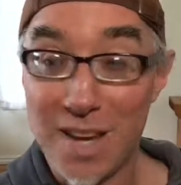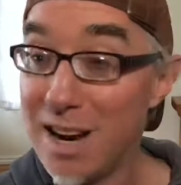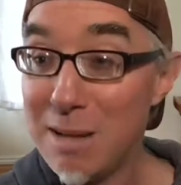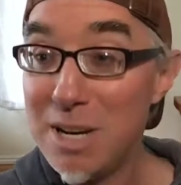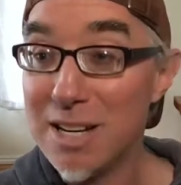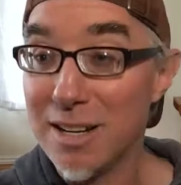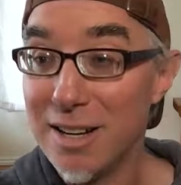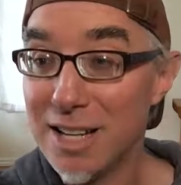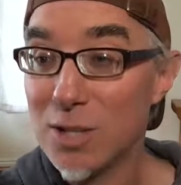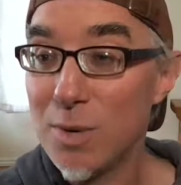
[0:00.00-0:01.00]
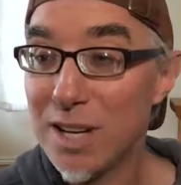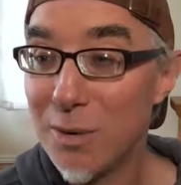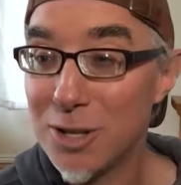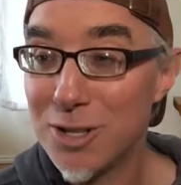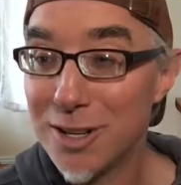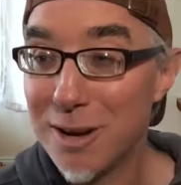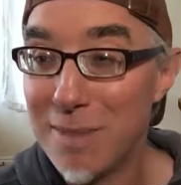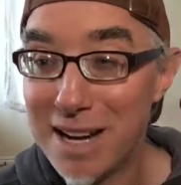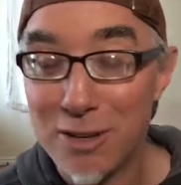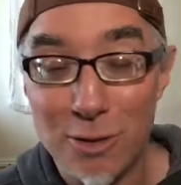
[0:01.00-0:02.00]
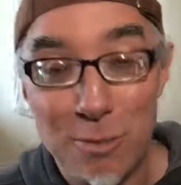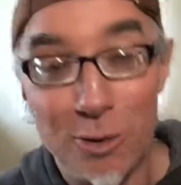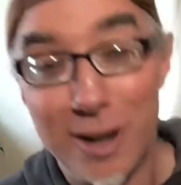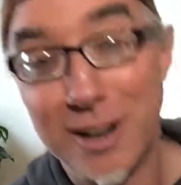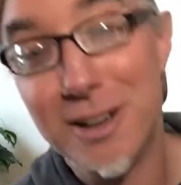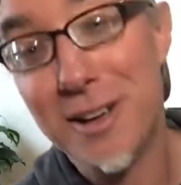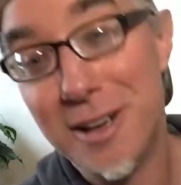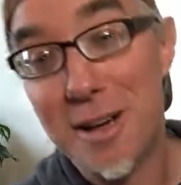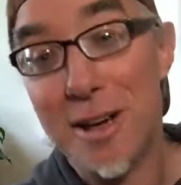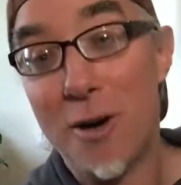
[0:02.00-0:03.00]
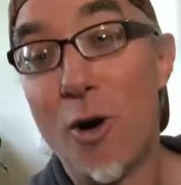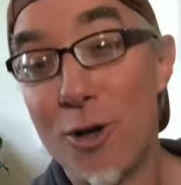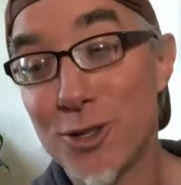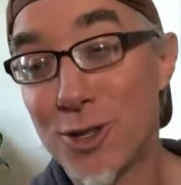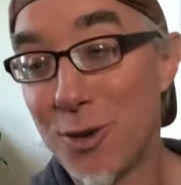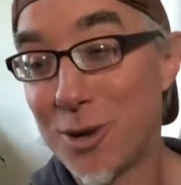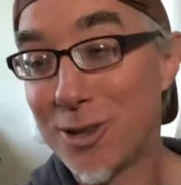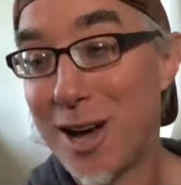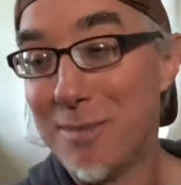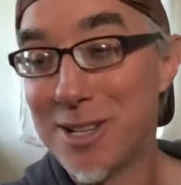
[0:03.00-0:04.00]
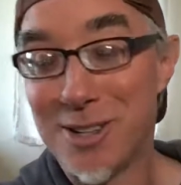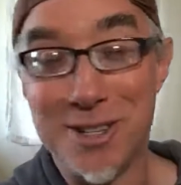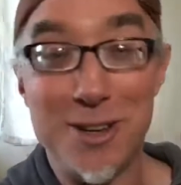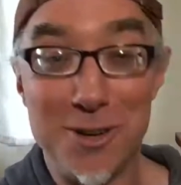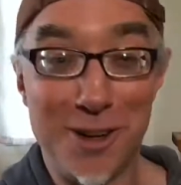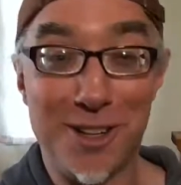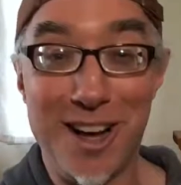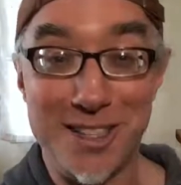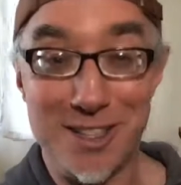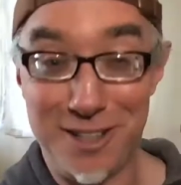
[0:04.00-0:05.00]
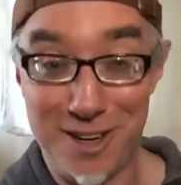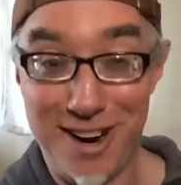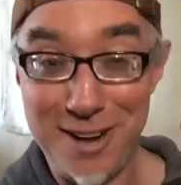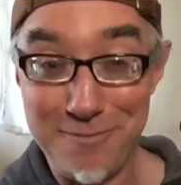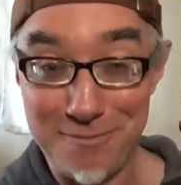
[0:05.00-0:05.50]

And I mean it. Next week, I want you to come back and report, also with comments on the yoga class. All right?